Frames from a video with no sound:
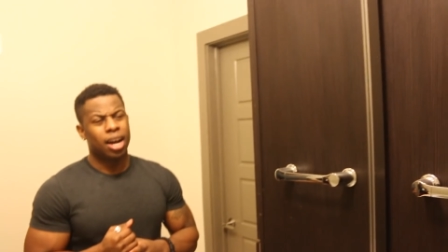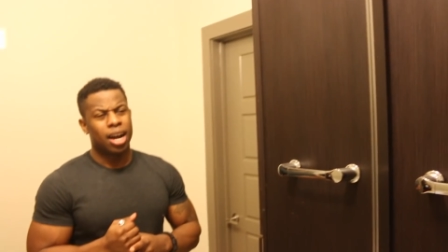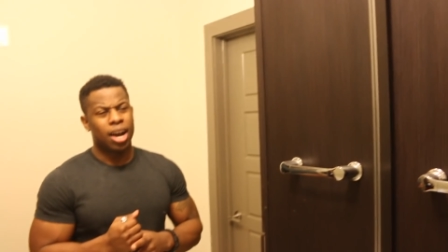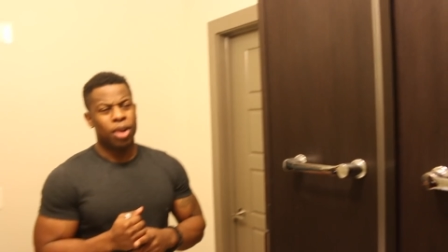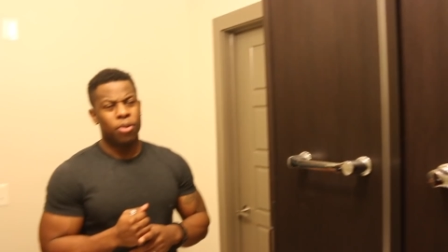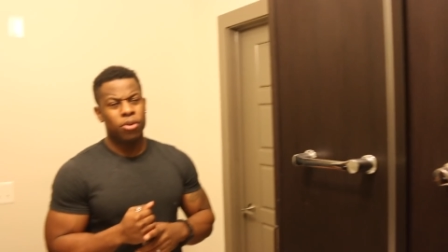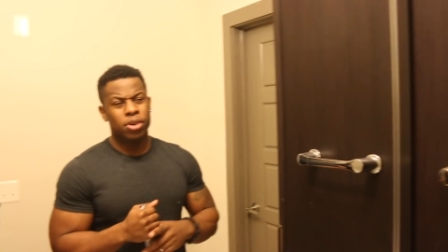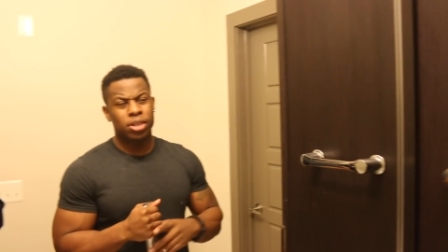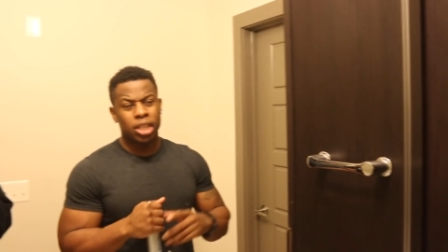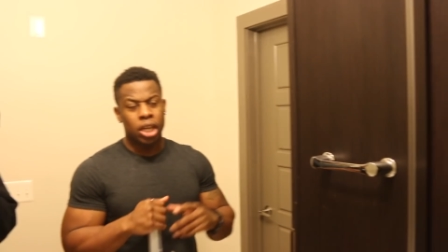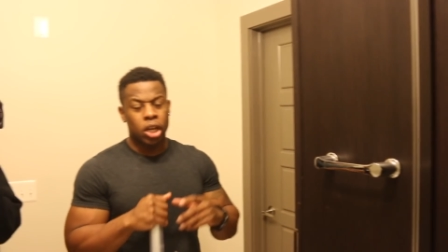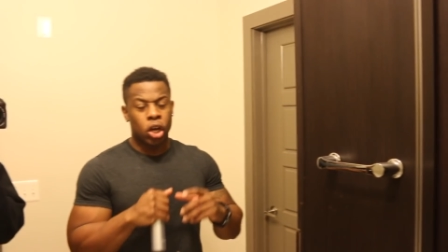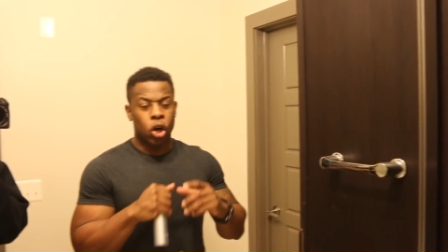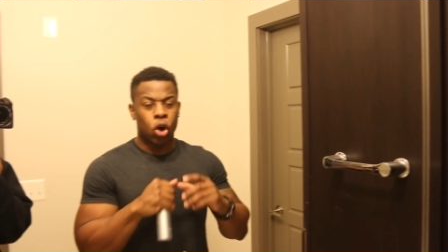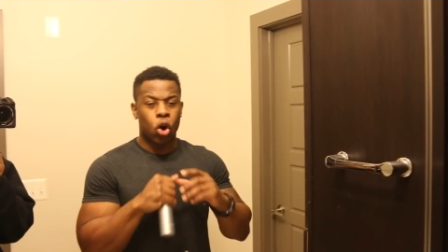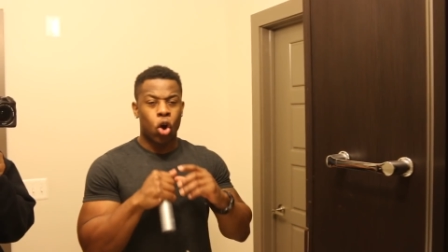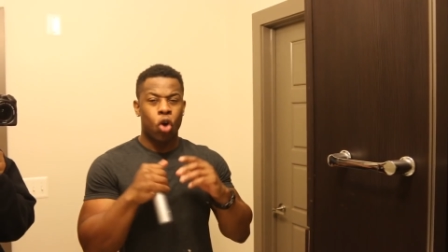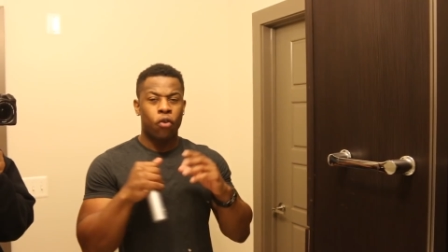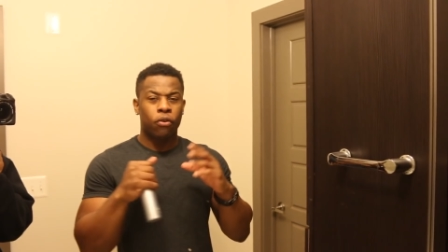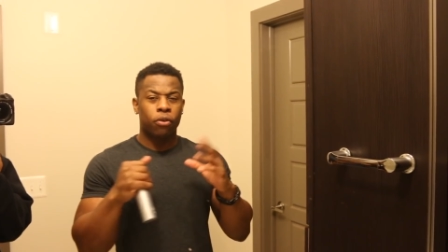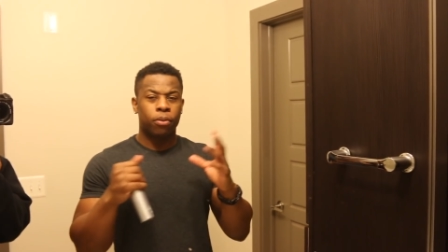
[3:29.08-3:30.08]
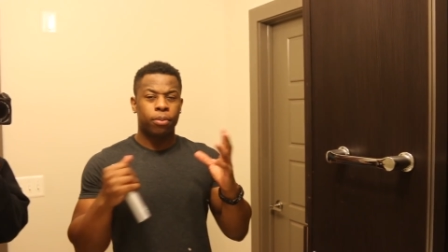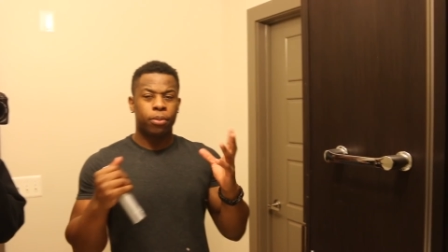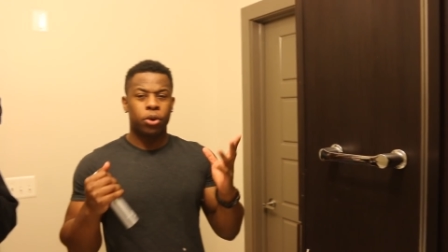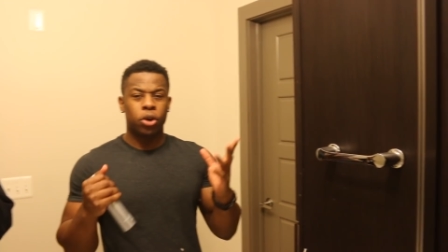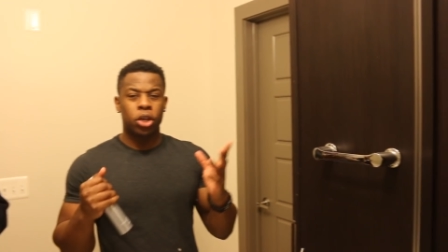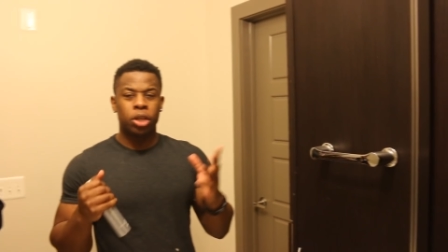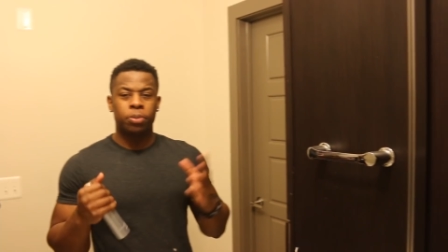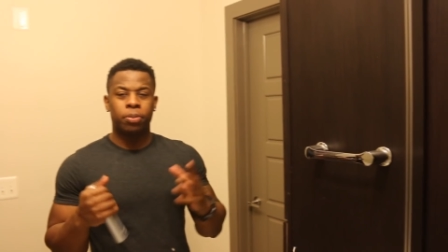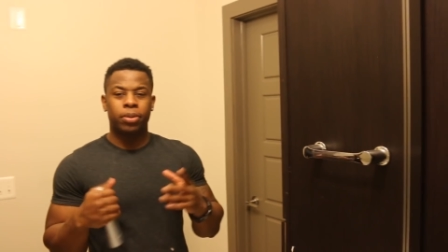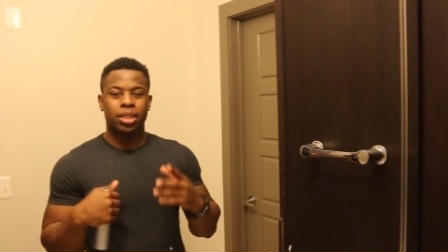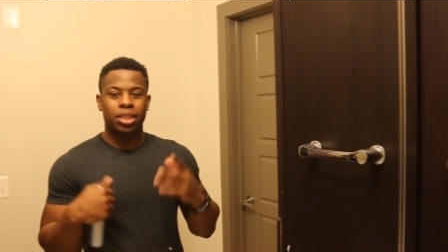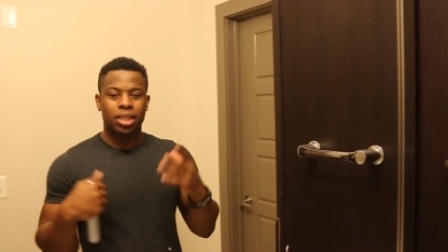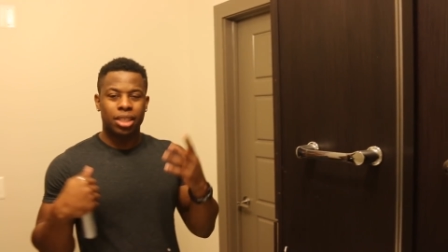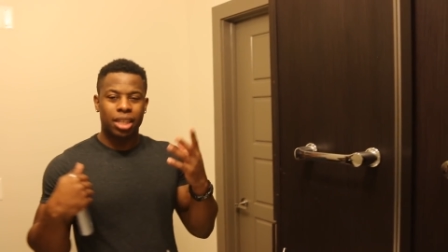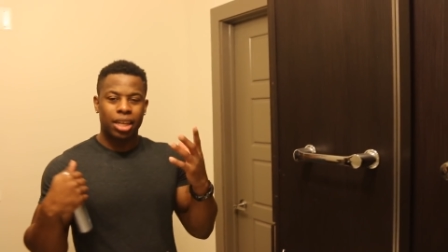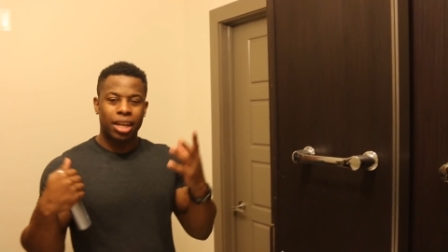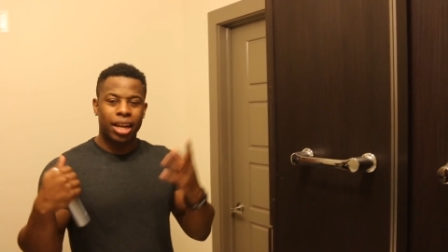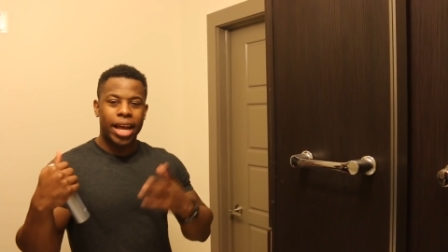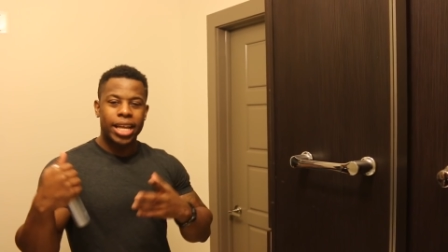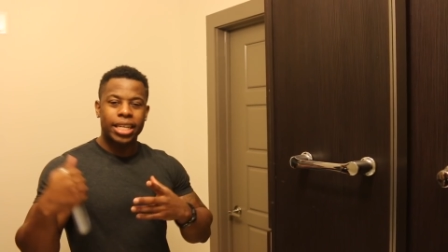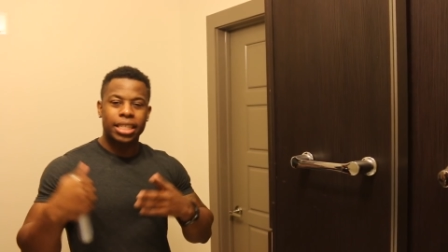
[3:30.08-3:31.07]
I wouldn't say go overboard, but just a
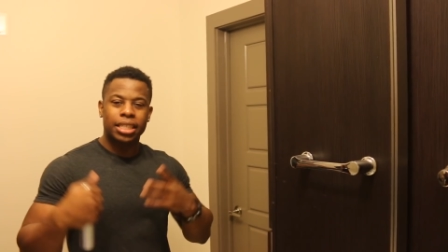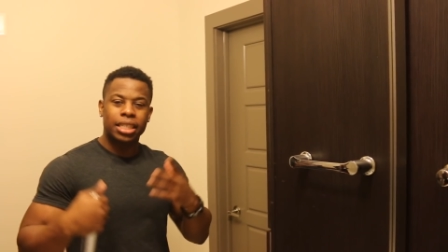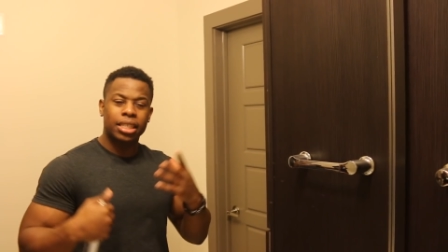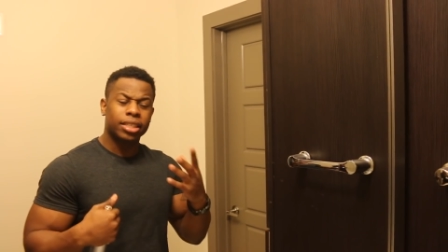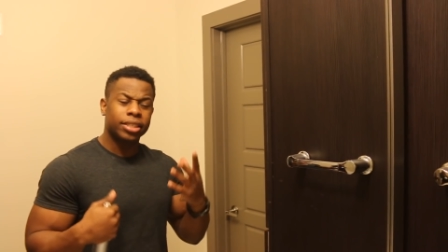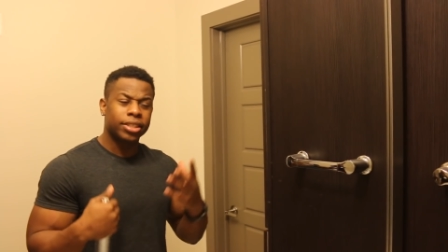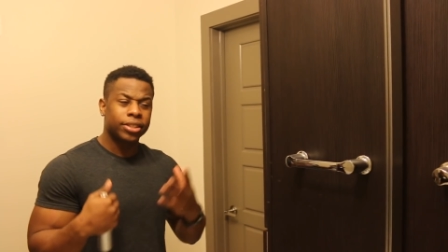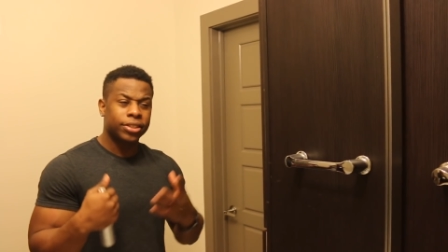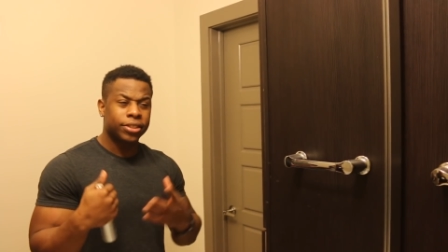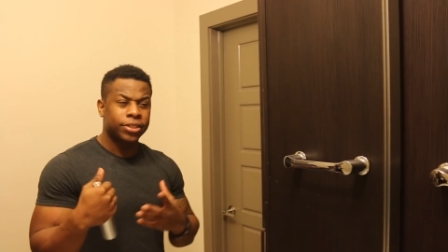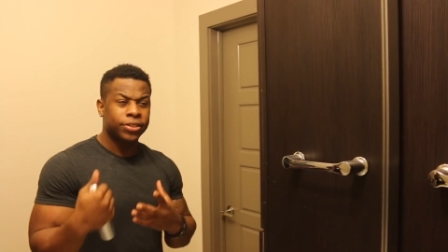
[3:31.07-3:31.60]
nice,